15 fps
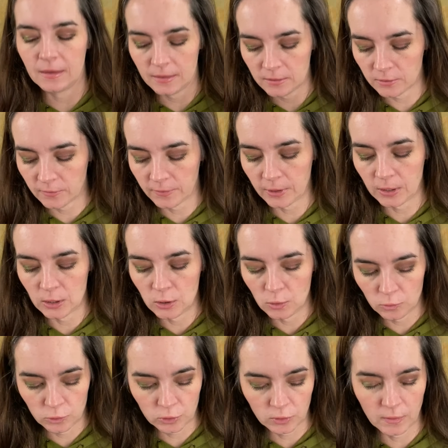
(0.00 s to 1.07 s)
These are all very
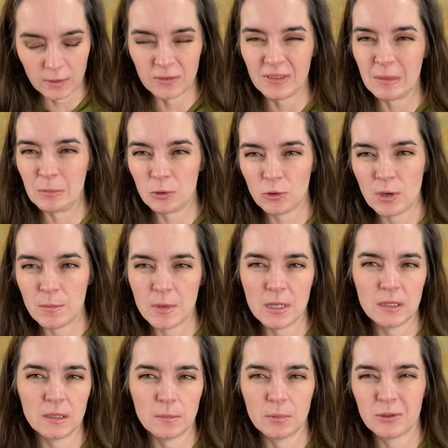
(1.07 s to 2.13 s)
neutral. There's lip
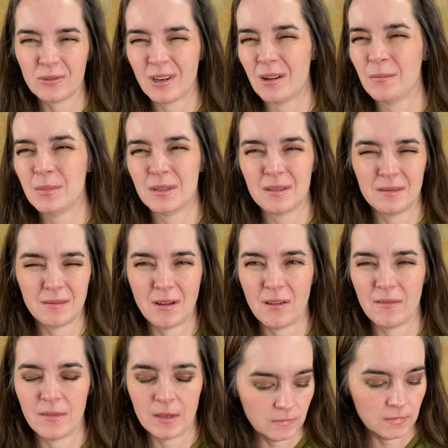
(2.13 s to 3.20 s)
treatments, lip scrubs,
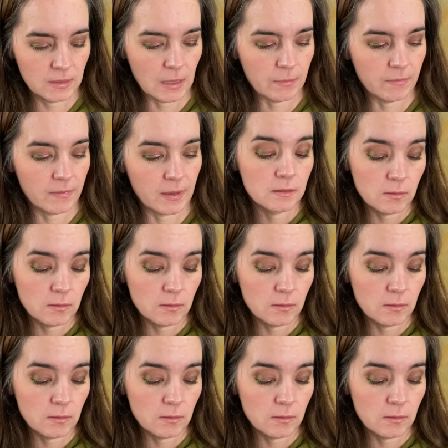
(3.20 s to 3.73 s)
all that type of thing.